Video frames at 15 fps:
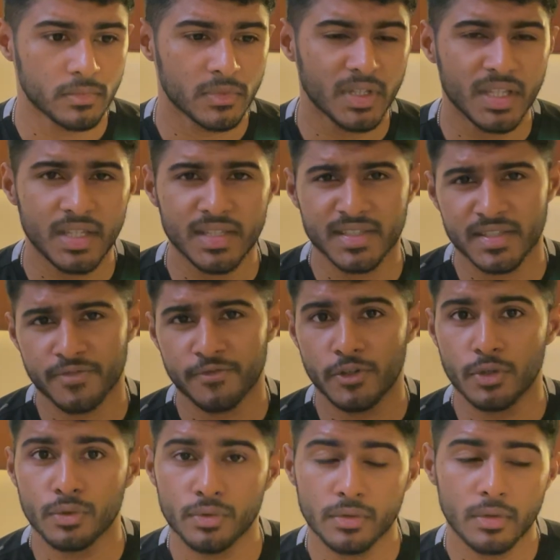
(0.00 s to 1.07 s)
these
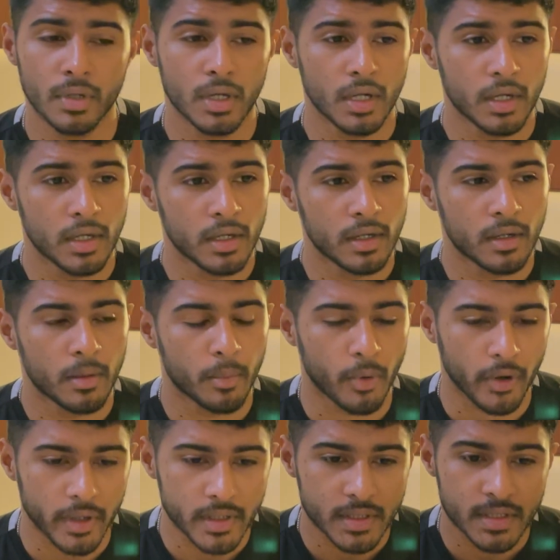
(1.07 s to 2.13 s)
few
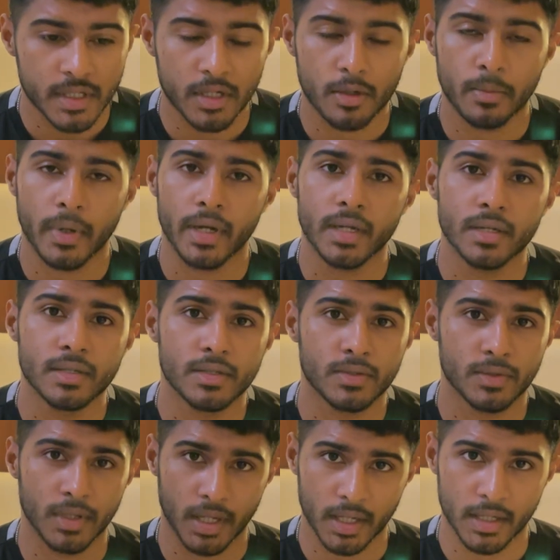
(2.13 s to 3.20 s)
points in your mind so
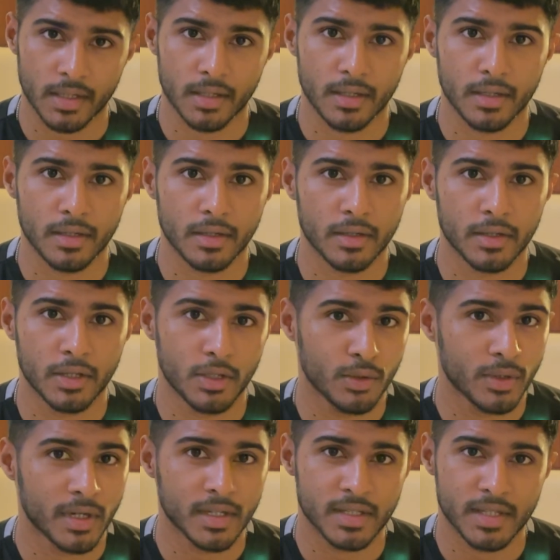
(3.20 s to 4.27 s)
that you
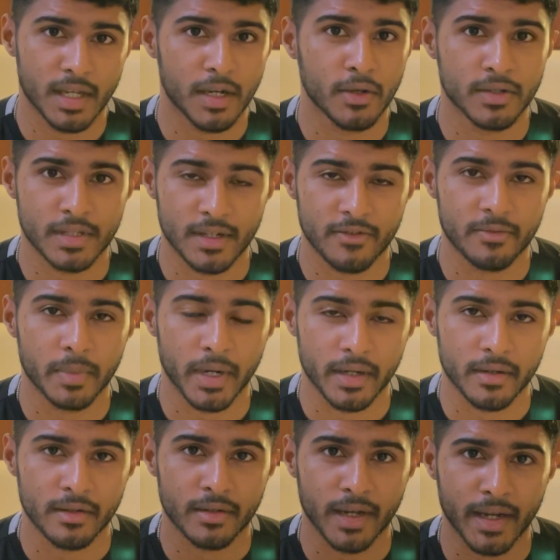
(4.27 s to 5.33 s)
can sell yourself
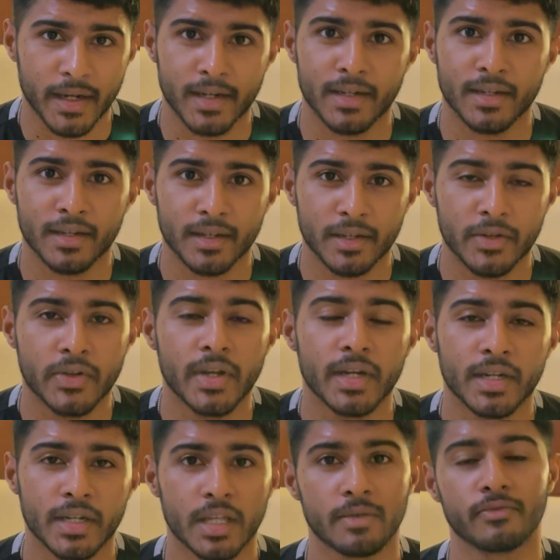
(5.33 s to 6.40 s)
better and
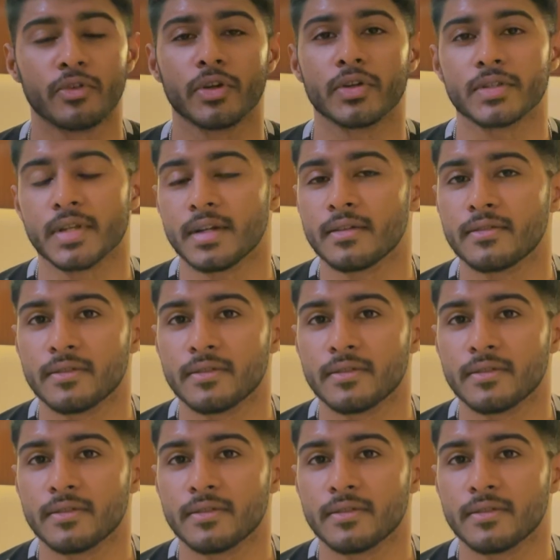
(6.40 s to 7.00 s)
create a name for yourself.